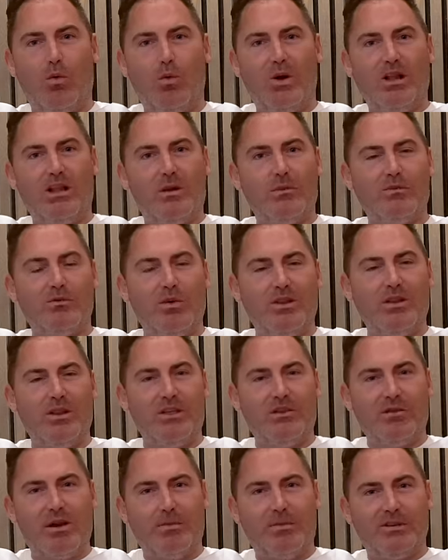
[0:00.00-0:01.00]
Welcome to
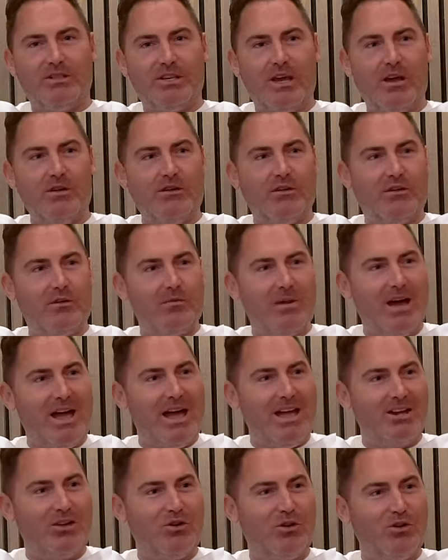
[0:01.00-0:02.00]
another episode of the Matt
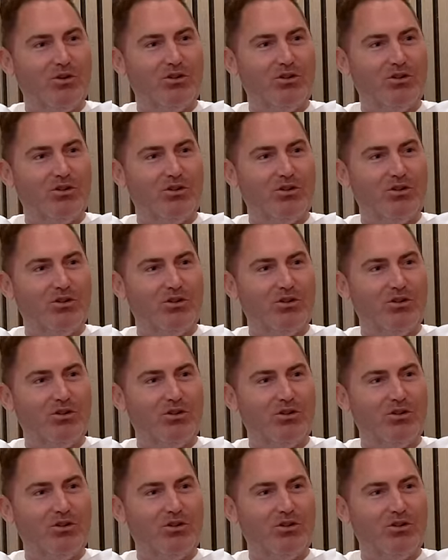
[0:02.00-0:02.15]
Haycox